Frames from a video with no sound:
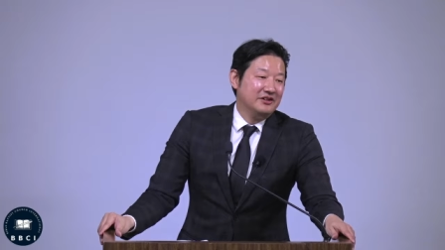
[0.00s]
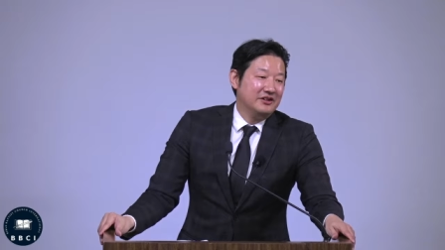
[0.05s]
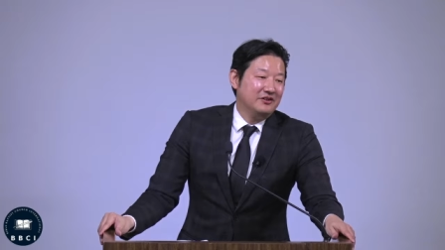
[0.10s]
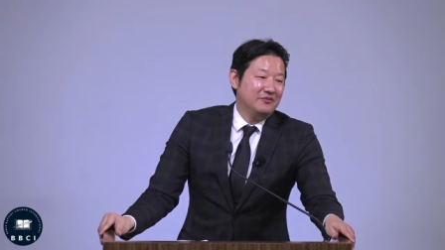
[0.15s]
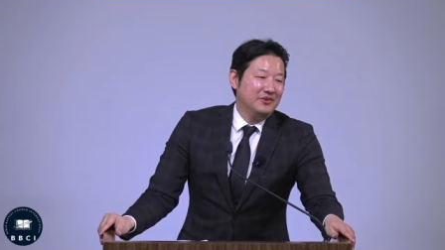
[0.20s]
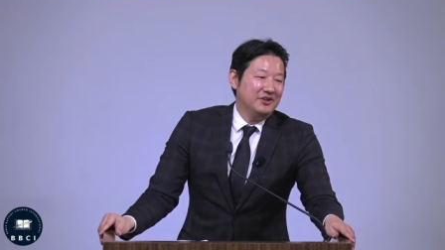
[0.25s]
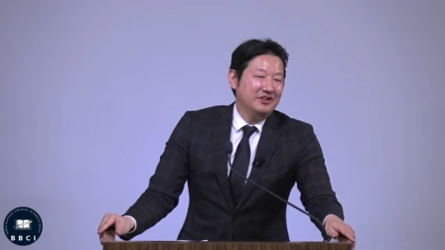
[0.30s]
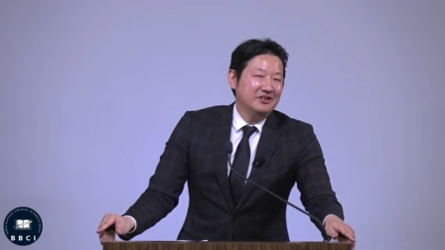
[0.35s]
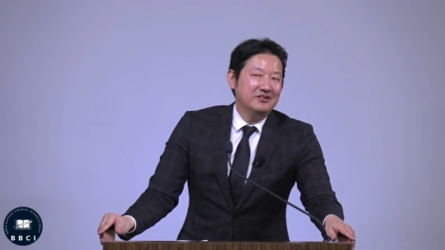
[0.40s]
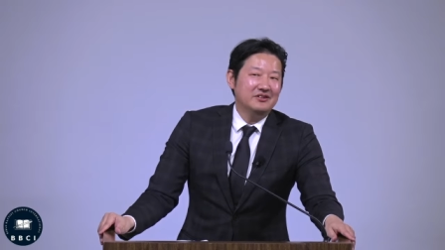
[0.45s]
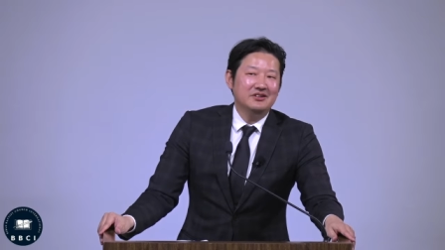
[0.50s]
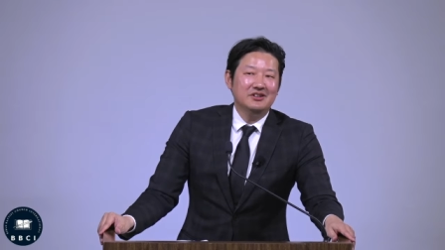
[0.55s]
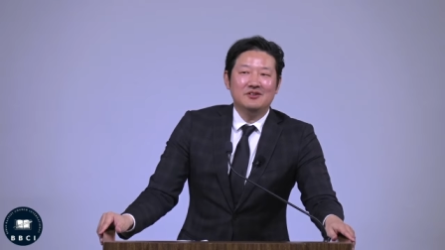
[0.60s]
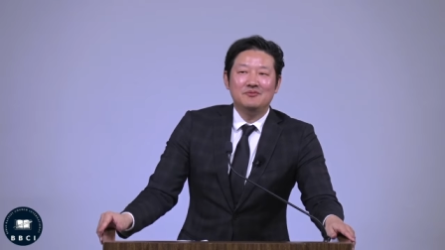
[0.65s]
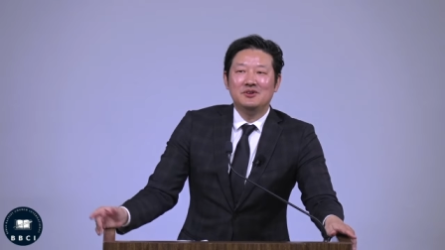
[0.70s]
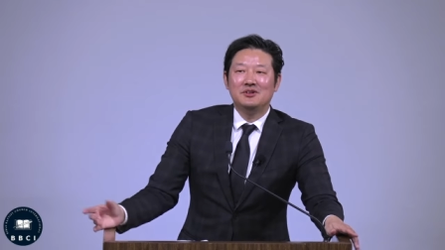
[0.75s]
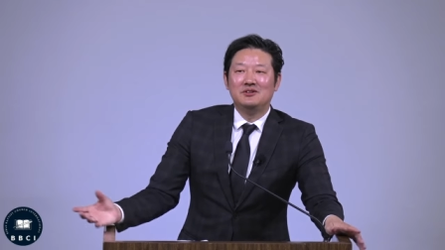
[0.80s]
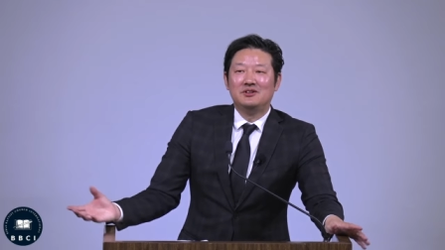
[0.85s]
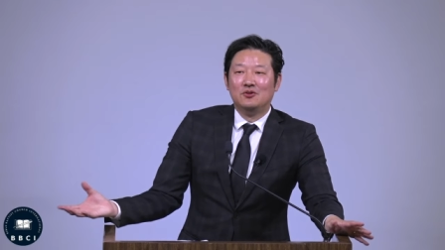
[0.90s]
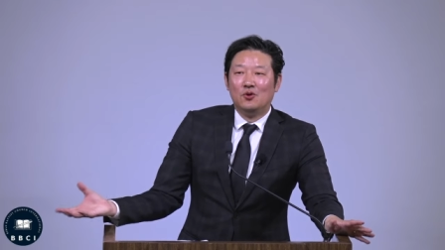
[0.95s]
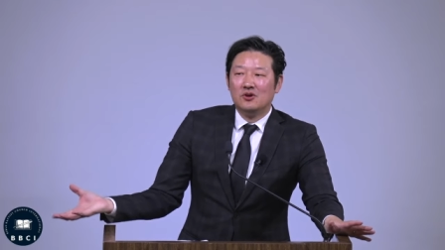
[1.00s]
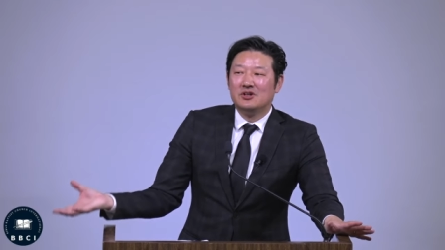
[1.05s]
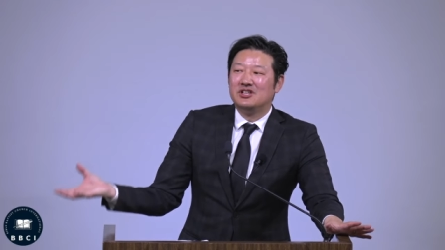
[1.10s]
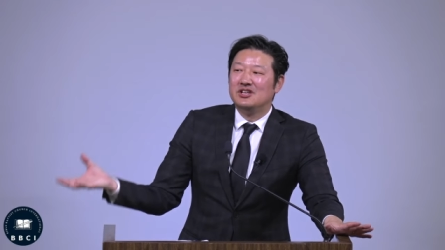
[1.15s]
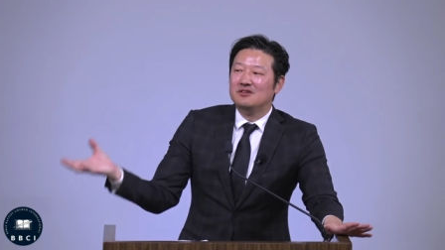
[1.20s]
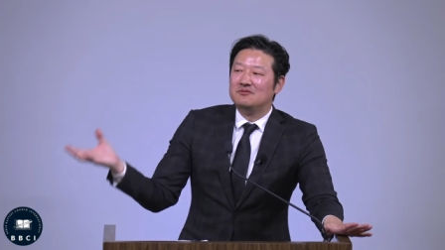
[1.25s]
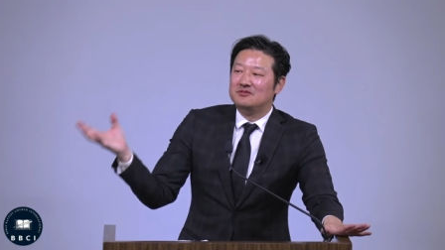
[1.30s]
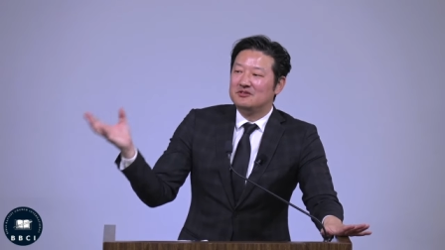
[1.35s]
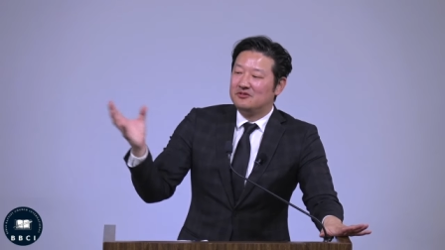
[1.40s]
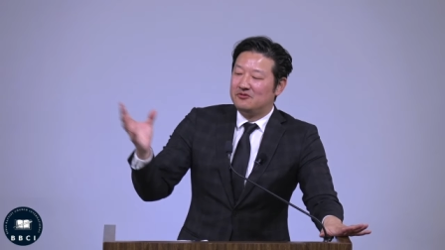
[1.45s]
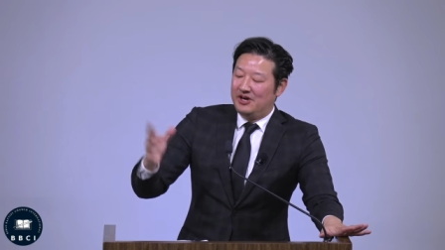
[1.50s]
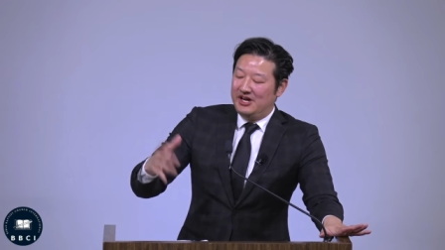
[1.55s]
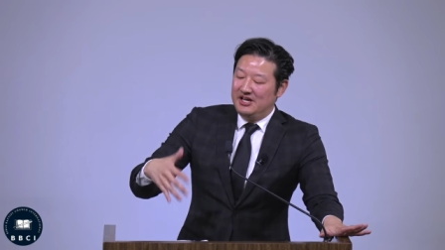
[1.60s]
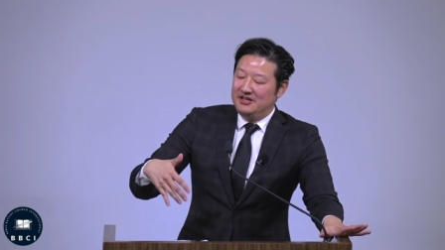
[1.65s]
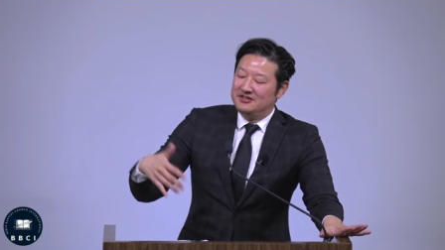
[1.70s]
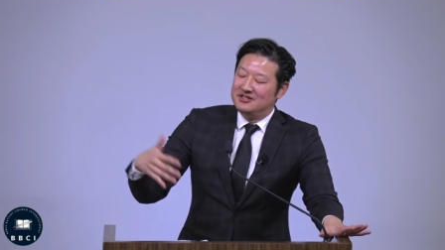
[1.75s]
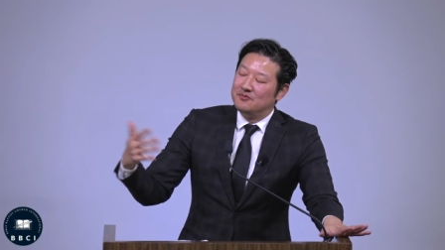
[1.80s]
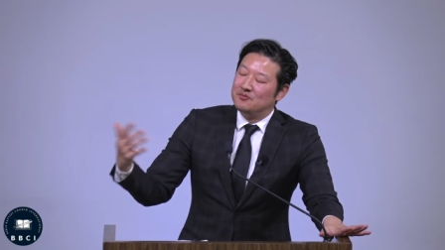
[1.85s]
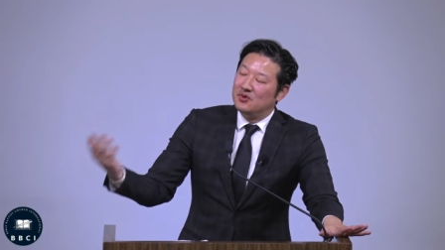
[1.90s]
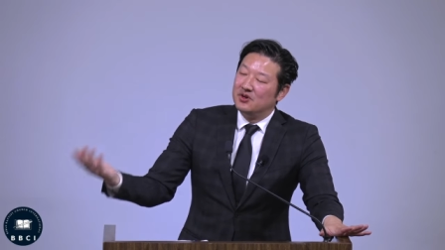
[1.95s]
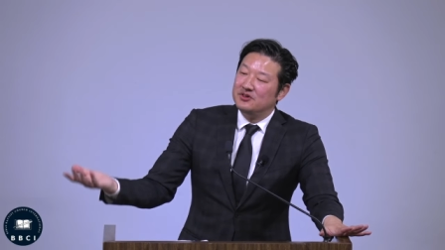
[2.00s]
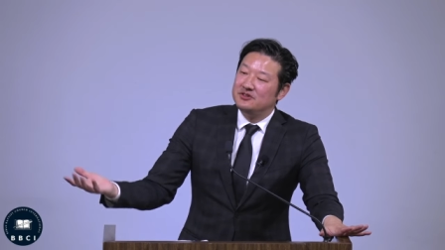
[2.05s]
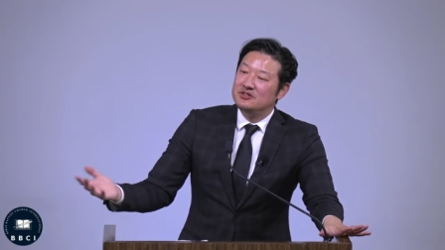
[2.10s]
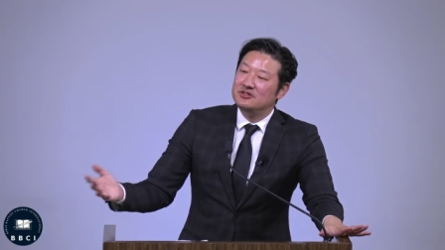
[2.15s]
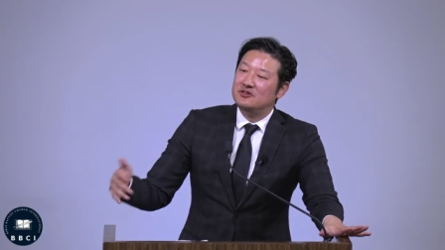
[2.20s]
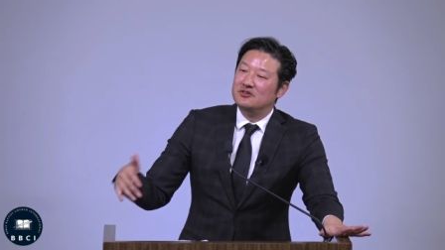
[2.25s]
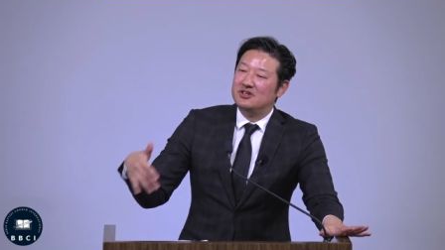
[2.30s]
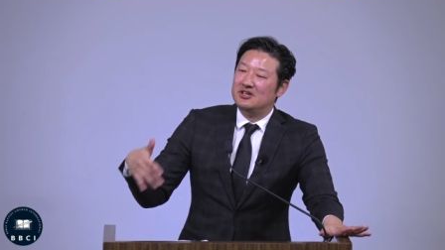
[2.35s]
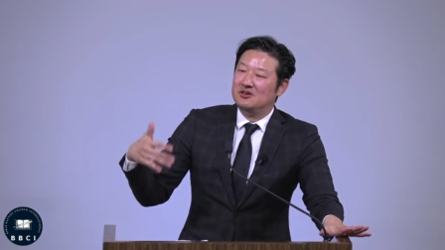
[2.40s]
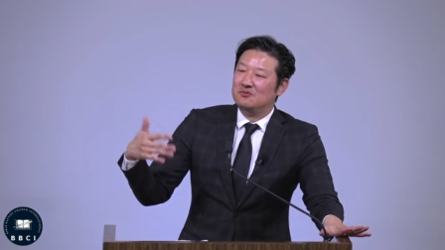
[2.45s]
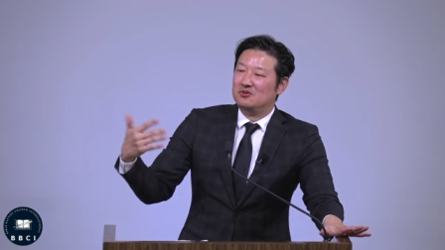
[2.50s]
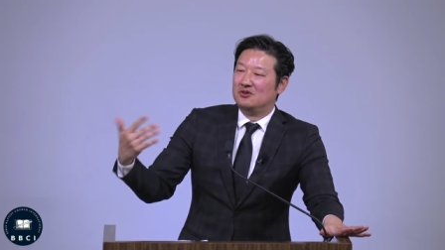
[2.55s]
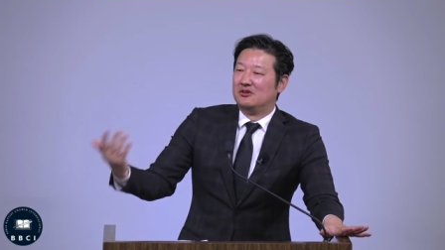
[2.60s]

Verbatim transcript: I mean, could, I mean, Lord gives grace and mercy to give you